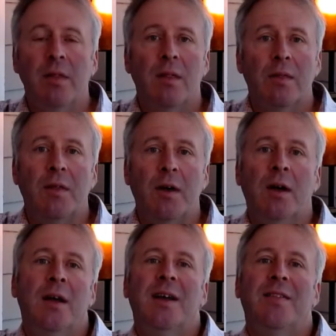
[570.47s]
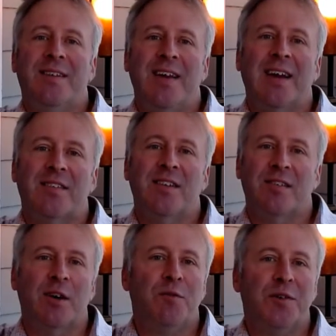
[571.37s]
the text
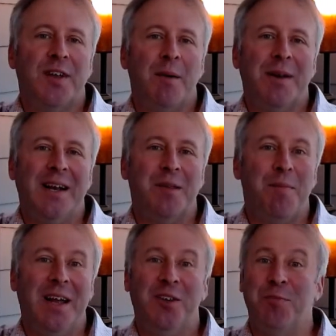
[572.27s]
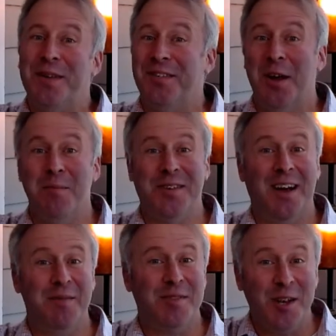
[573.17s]
itself will dominate the page, but
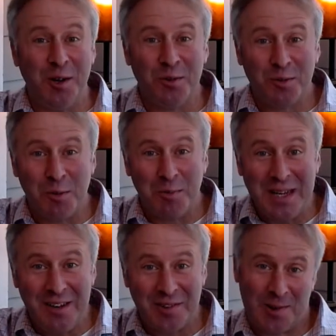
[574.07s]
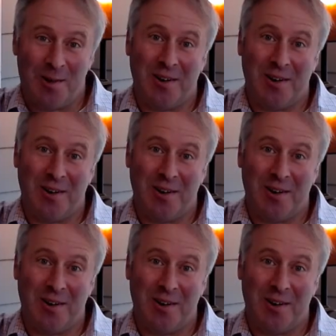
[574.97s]
sometimes the notes will be even longer.